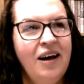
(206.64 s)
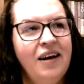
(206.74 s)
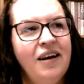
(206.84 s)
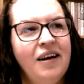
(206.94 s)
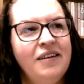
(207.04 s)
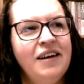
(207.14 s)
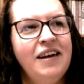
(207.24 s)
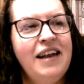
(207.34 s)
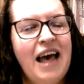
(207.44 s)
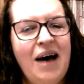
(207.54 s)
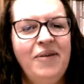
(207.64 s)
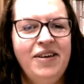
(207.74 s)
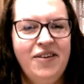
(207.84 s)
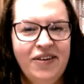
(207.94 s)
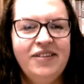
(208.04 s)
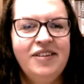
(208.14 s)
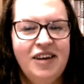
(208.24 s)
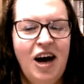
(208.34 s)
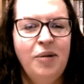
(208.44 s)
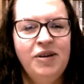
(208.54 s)
and allowing God to
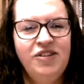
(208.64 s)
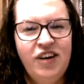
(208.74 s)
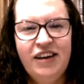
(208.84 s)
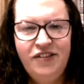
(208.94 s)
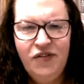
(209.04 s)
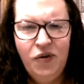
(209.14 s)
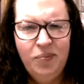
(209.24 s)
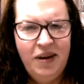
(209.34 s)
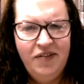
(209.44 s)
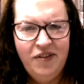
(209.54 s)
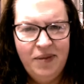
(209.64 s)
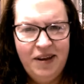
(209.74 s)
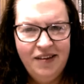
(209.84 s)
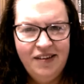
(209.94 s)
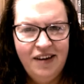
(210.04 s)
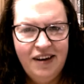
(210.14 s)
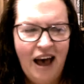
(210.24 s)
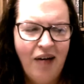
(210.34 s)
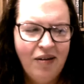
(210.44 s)
come and transform me from the inside out.